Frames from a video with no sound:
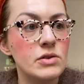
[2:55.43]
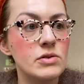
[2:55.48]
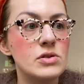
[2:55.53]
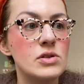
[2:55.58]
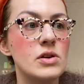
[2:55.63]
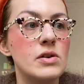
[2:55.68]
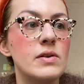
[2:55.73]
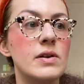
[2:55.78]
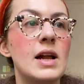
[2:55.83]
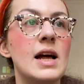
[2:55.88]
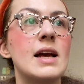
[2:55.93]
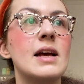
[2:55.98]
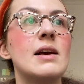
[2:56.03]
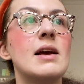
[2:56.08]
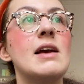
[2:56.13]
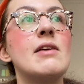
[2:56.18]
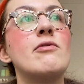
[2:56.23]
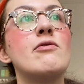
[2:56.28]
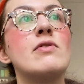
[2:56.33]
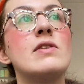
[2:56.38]
so like
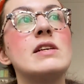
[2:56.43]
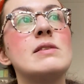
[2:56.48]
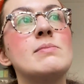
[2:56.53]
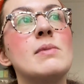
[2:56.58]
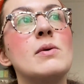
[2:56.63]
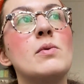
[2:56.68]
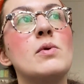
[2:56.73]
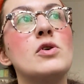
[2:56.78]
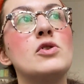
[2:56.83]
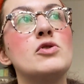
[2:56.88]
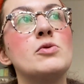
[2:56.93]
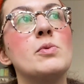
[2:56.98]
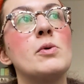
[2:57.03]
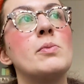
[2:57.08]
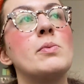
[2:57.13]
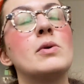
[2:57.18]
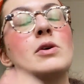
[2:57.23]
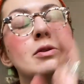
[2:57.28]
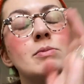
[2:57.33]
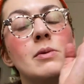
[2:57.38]
it frees my wardrobe
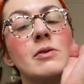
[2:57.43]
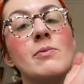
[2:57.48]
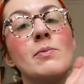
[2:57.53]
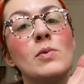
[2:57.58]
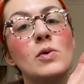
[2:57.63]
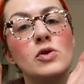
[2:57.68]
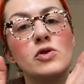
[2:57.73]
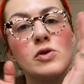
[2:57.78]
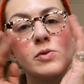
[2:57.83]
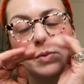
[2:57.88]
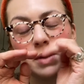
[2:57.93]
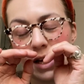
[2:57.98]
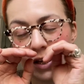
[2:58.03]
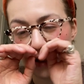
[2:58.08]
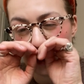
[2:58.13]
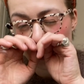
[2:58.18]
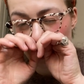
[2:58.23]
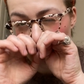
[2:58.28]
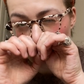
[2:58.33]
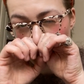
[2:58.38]
because my wardrobe's
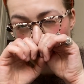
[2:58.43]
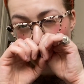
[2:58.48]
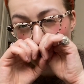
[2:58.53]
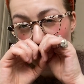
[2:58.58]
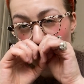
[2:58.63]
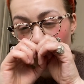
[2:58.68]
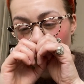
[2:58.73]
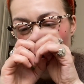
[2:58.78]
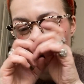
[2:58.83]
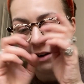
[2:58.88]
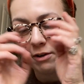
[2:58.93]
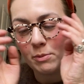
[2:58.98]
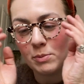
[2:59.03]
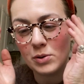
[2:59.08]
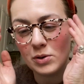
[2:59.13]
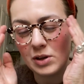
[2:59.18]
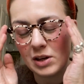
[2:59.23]
actually got quite unbearable.